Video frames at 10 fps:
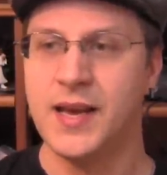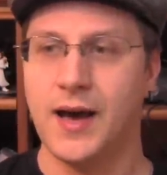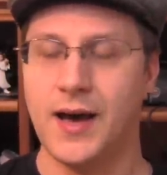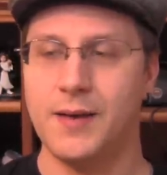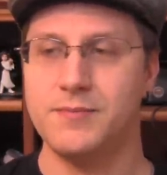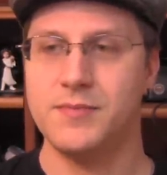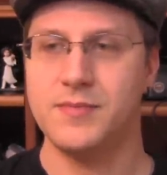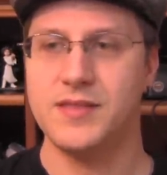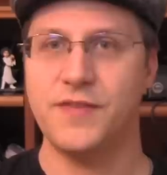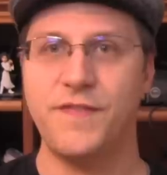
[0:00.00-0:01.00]

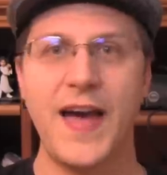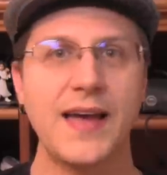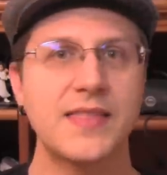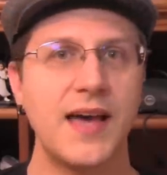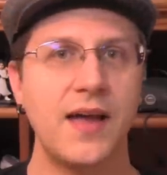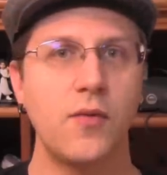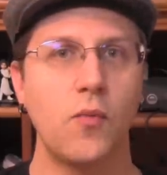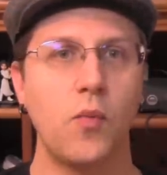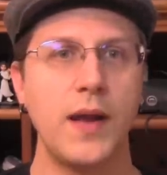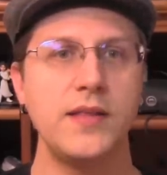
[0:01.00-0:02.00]
the fact that
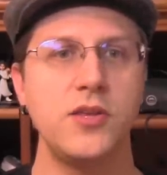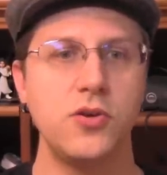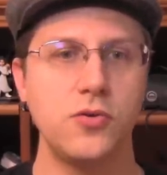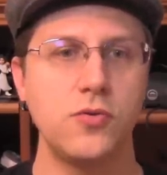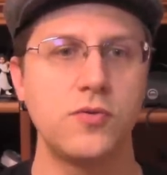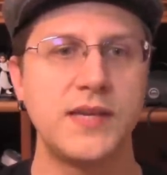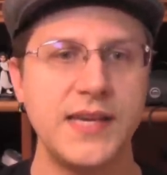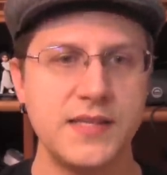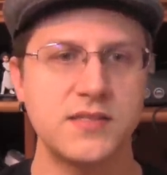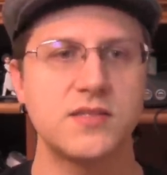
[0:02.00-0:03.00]
when you
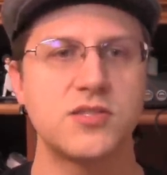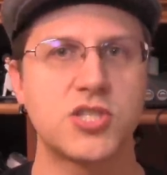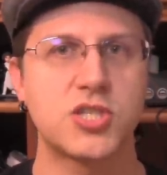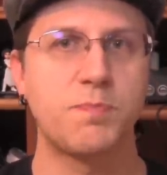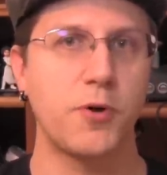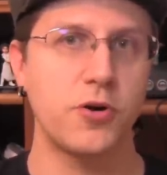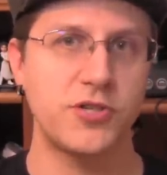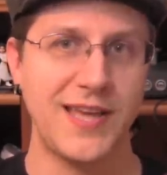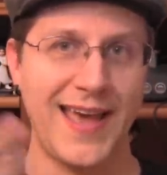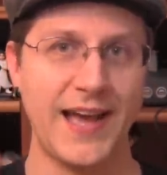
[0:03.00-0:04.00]
get
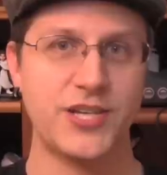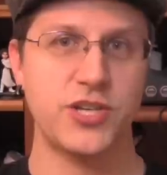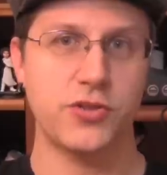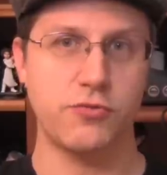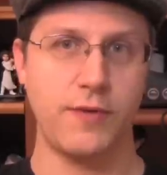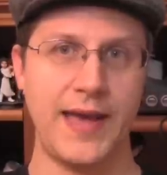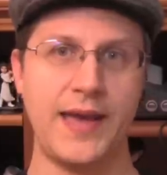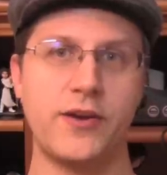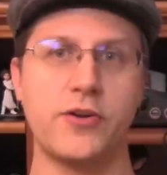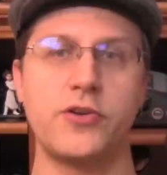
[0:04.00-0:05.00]
spurred to action through
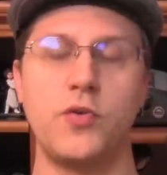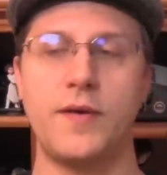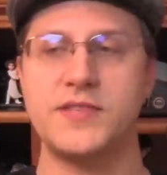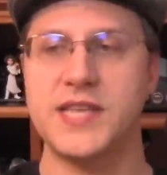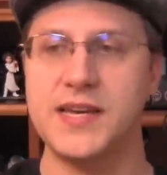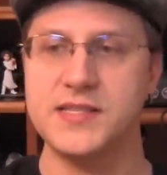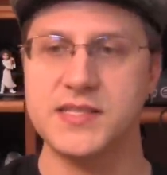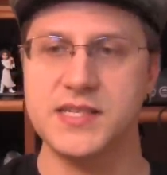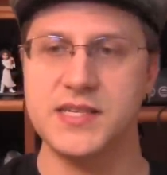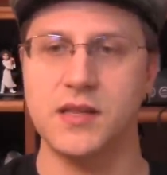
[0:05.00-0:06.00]
anger, you have a
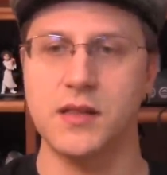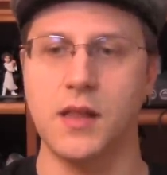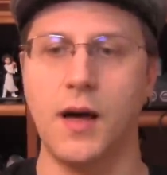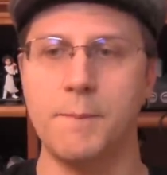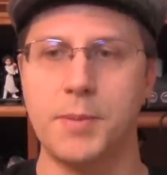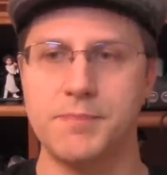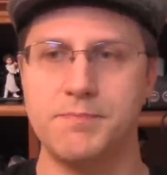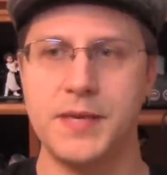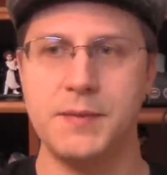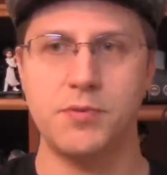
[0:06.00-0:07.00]
tendency to lump
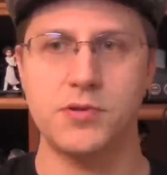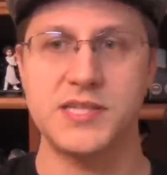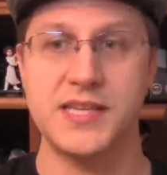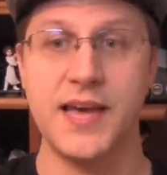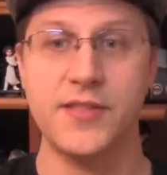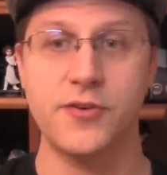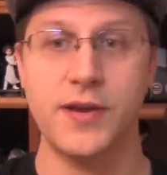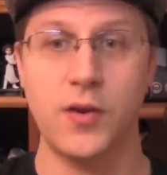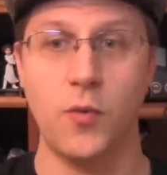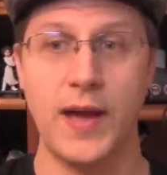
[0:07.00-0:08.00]
people together
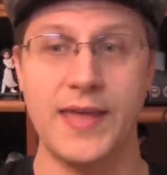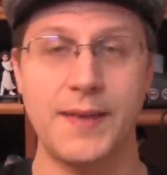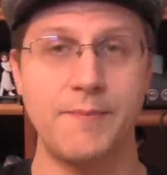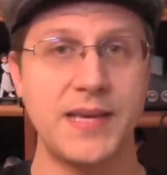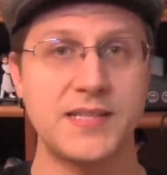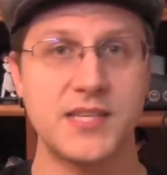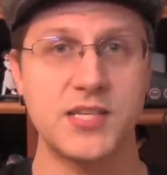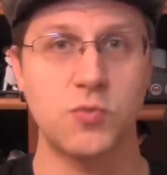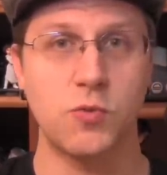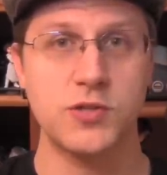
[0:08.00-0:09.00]
in a way that makes
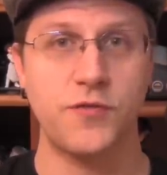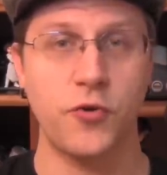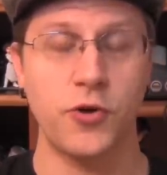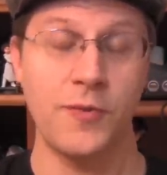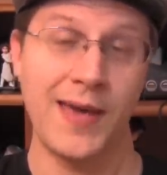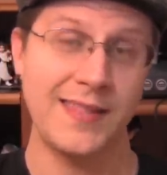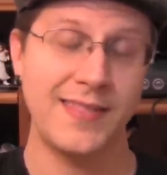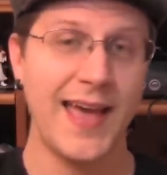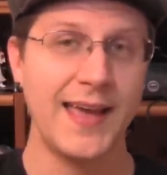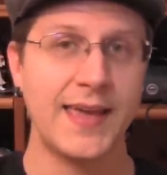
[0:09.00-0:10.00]
things worse for you. And in
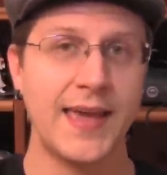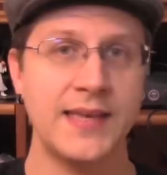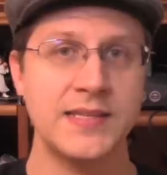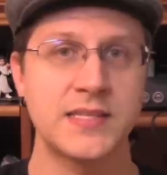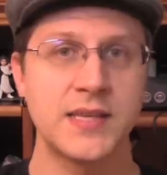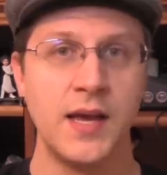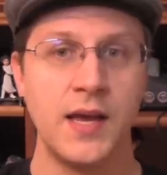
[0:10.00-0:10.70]
that case,